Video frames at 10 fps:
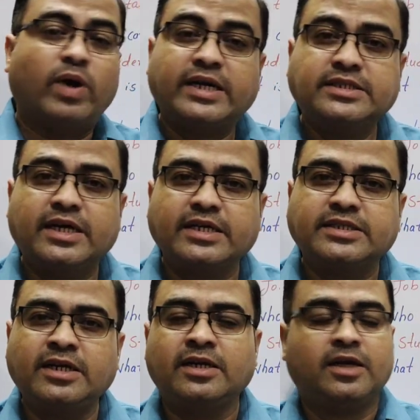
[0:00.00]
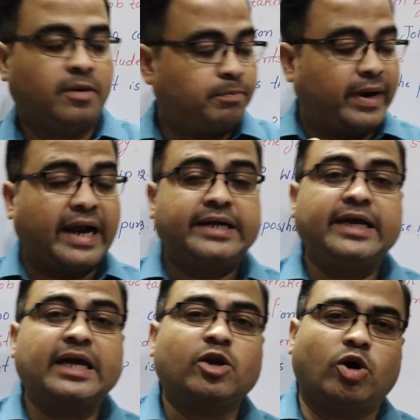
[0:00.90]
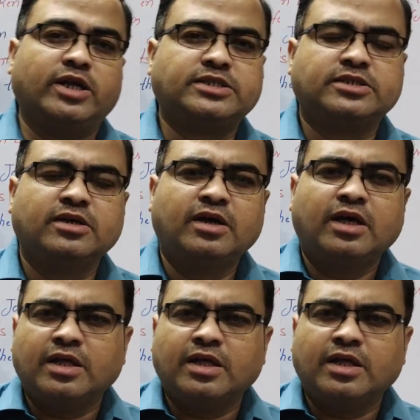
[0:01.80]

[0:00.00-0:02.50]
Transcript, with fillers: What is the reason? Practical knowledge.